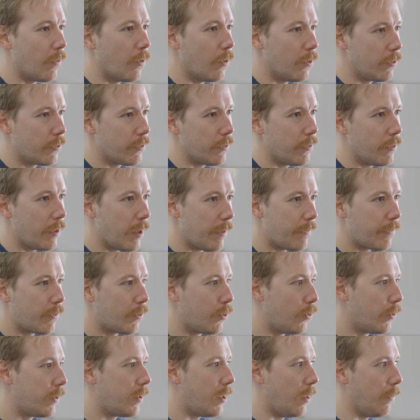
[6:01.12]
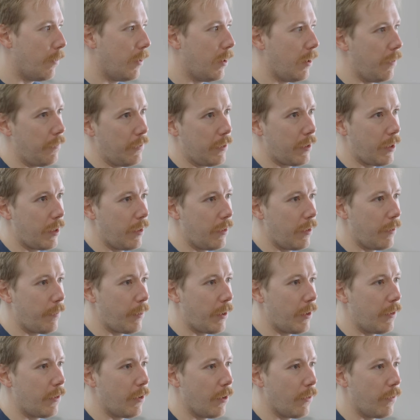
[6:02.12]
all the F2 team have a 3D
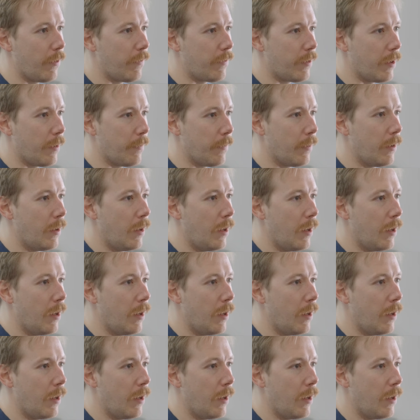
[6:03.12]
printer with them.